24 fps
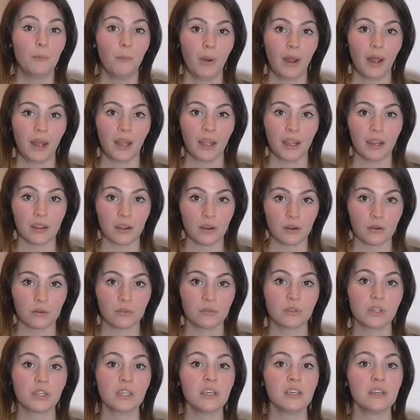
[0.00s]
my
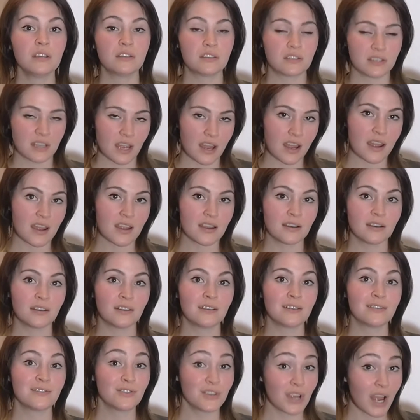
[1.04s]
only
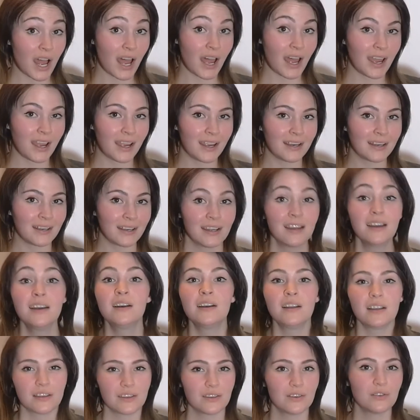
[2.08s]
sunshine.
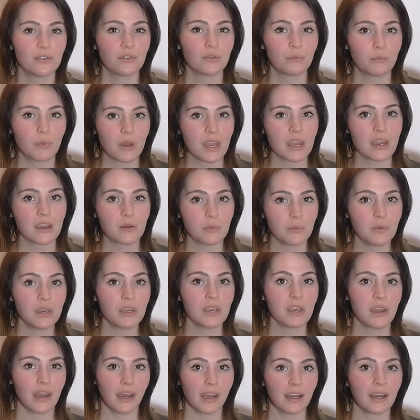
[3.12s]
You make
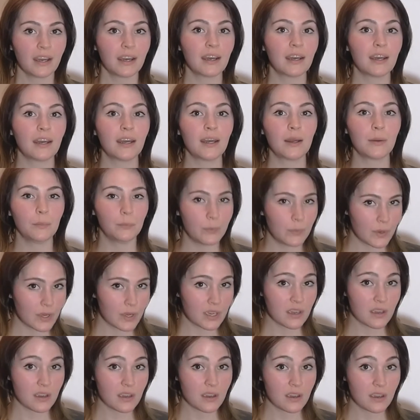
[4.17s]
me
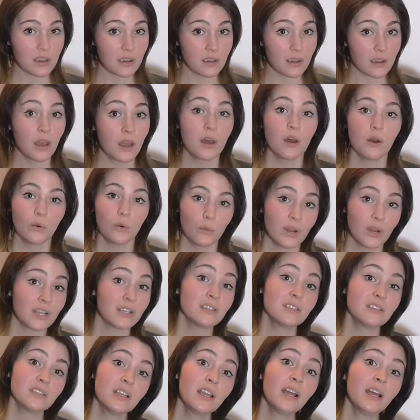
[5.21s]
happy
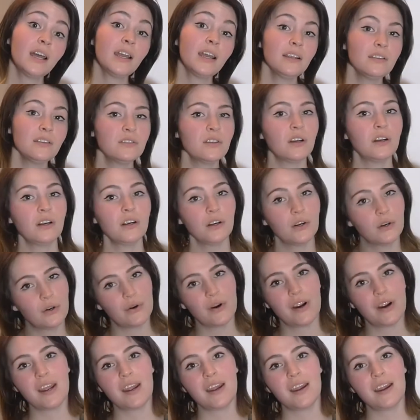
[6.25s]
when skies are
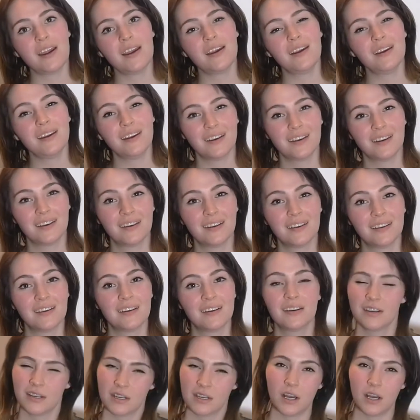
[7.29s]
gray.
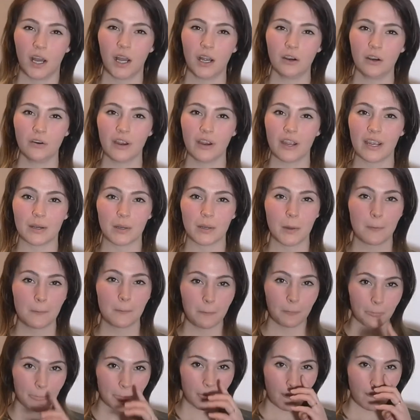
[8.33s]
All right,
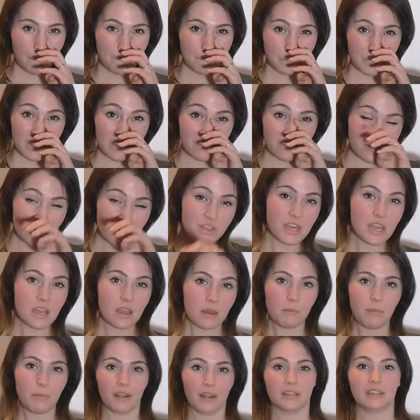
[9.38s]
if you
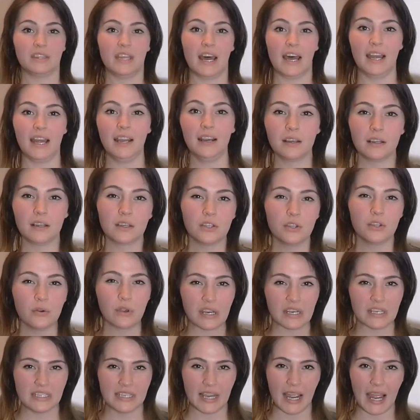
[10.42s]
think about that, you
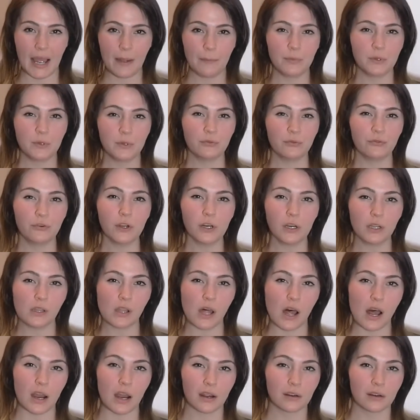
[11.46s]
can tap your foot
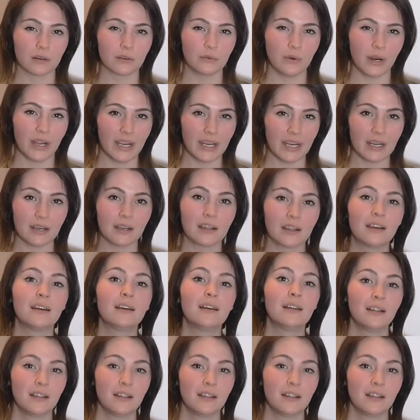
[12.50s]
along, right?